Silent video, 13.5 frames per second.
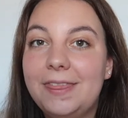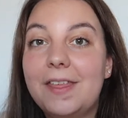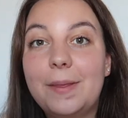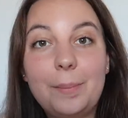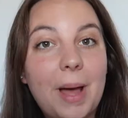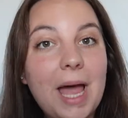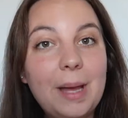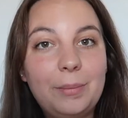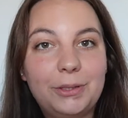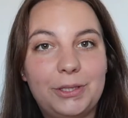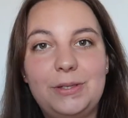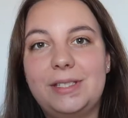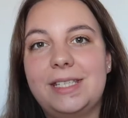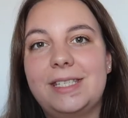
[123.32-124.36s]
that the Bible
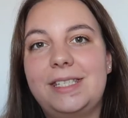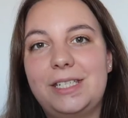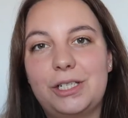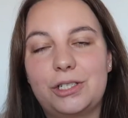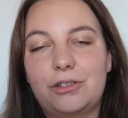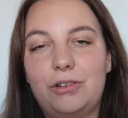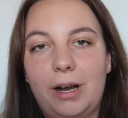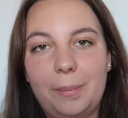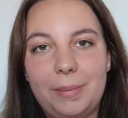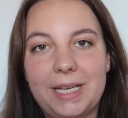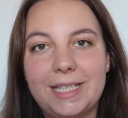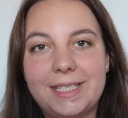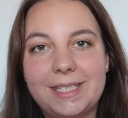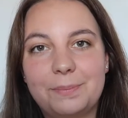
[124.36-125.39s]
uses to describe
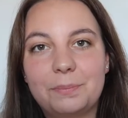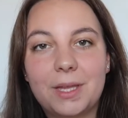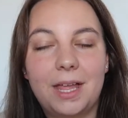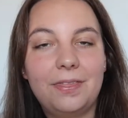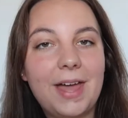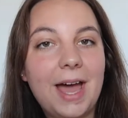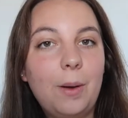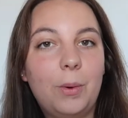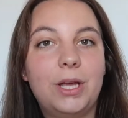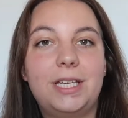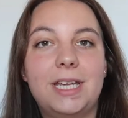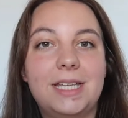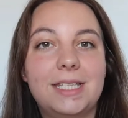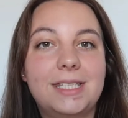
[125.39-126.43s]
peace, and that
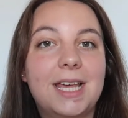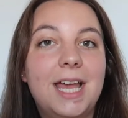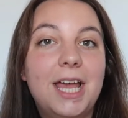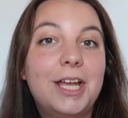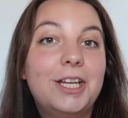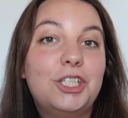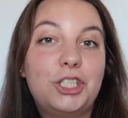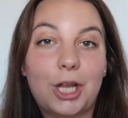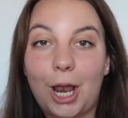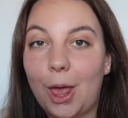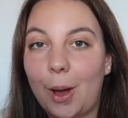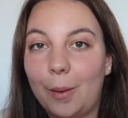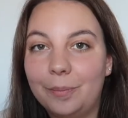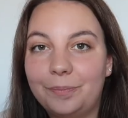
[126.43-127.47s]
word is
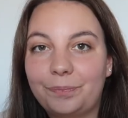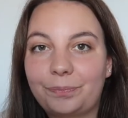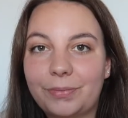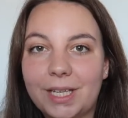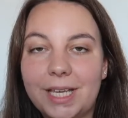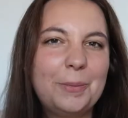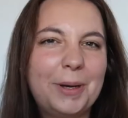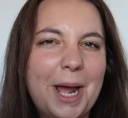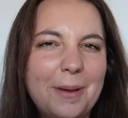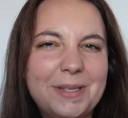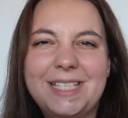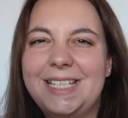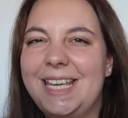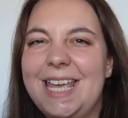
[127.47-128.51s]
shalom. When I
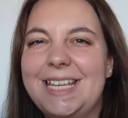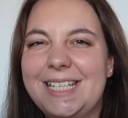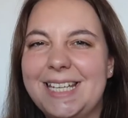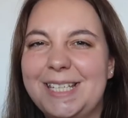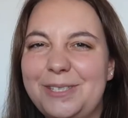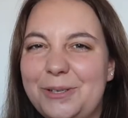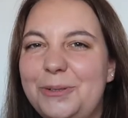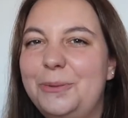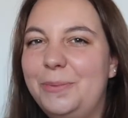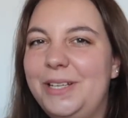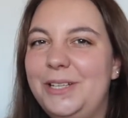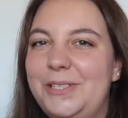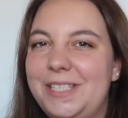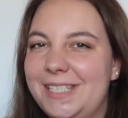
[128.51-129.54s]
was a kid in school, we
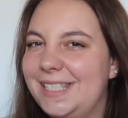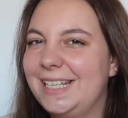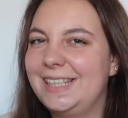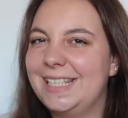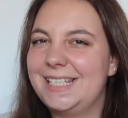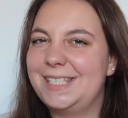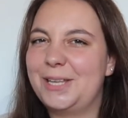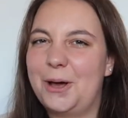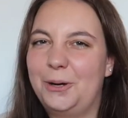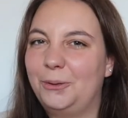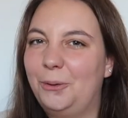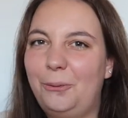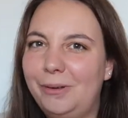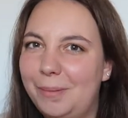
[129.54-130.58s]
used to sing this
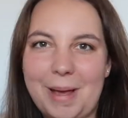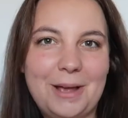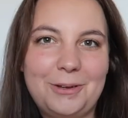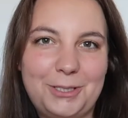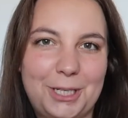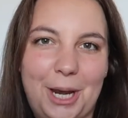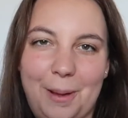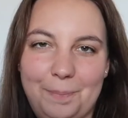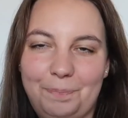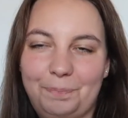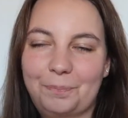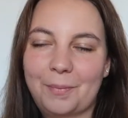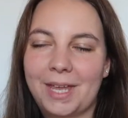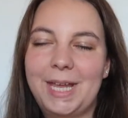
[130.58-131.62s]
song all about shalom,
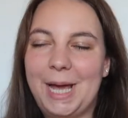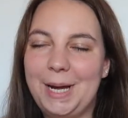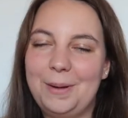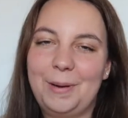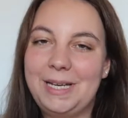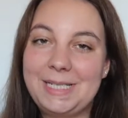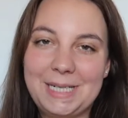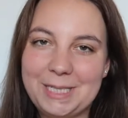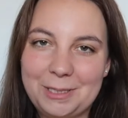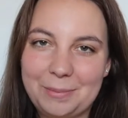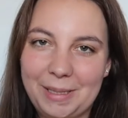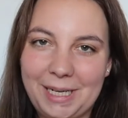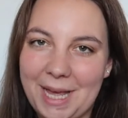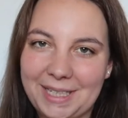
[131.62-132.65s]
and it went a little
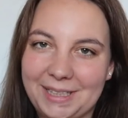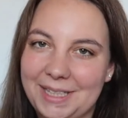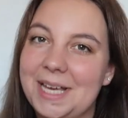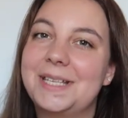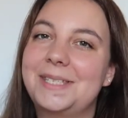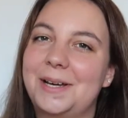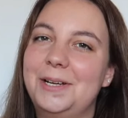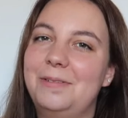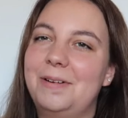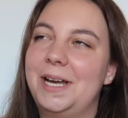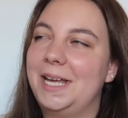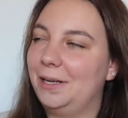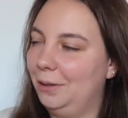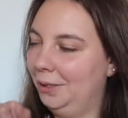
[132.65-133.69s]
bit like this. Are you
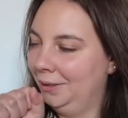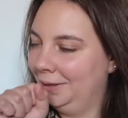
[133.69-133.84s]
ready?